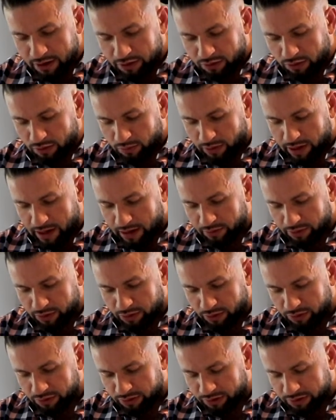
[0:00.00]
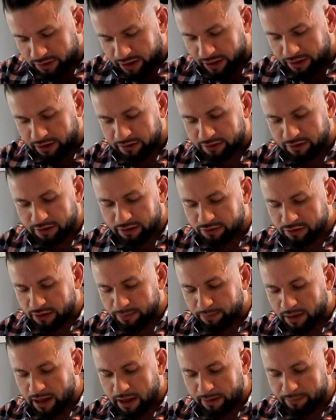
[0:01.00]
So what I would do is just take these in a
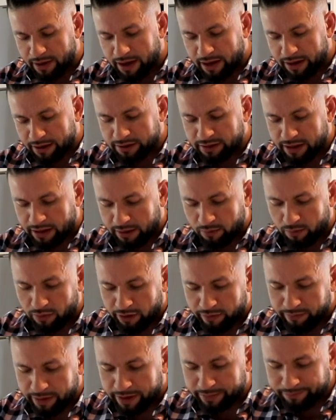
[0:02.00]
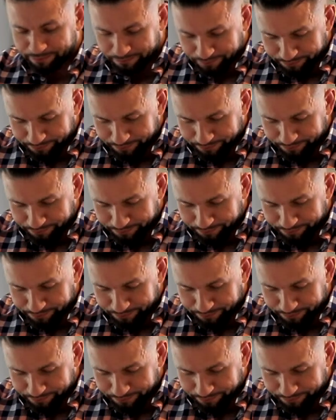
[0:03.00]
Ziploc bag and take them with me.